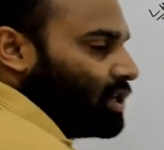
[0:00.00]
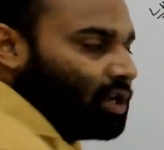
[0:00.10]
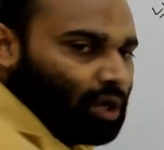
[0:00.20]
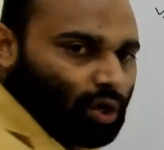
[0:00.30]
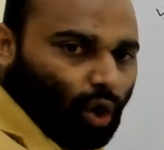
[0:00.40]

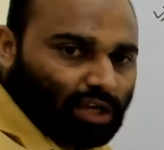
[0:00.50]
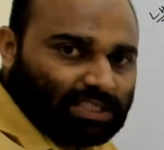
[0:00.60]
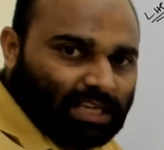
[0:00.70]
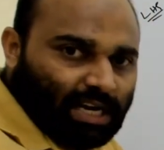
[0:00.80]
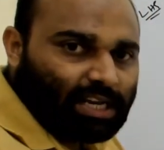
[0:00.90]
Cos
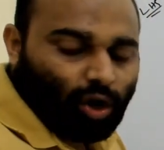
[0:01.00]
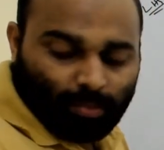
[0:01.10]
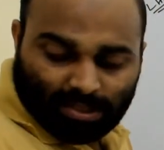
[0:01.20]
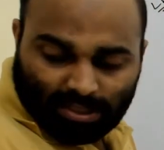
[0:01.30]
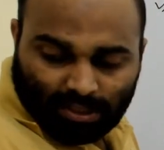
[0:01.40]
30 how
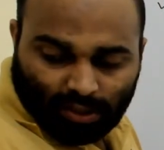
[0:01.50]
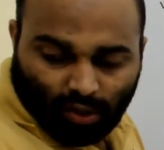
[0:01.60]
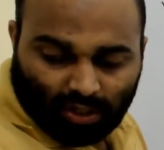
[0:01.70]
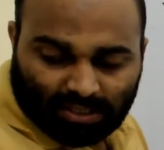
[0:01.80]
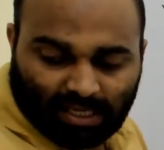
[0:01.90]
much?
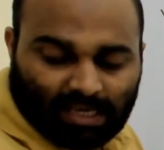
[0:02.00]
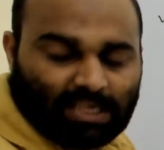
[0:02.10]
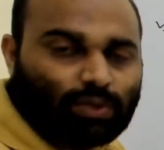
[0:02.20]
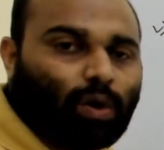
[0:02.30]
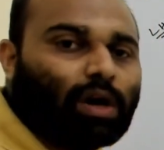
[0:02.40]
Cos 30
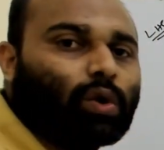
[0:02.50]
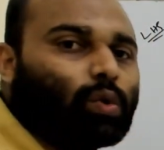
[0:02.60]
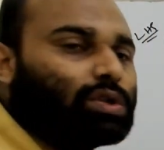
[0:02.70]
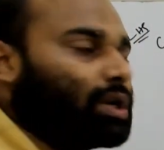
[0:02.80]
is what? Root 3 by